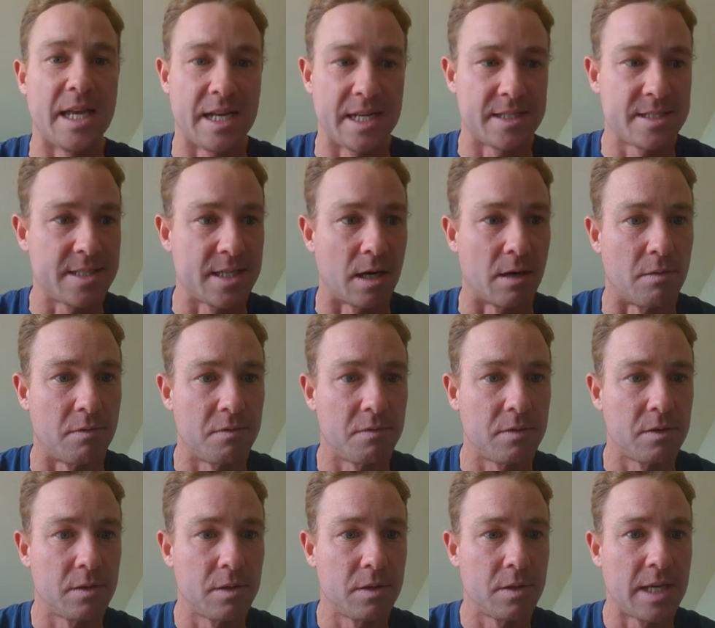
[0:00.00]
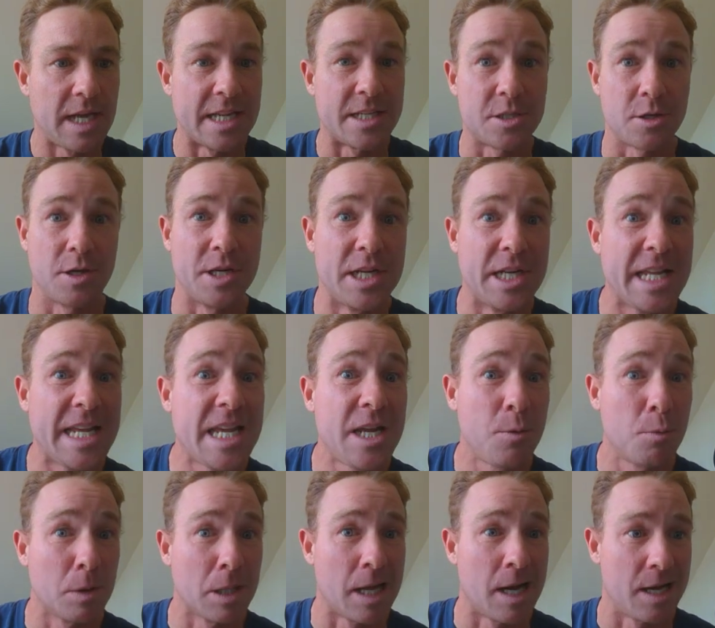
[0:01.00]
itself. It's starting to
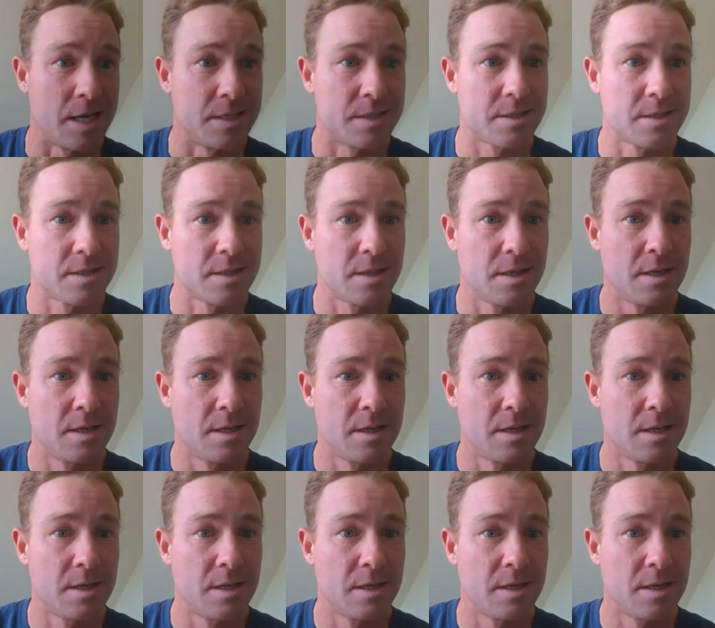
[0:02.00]
equalize.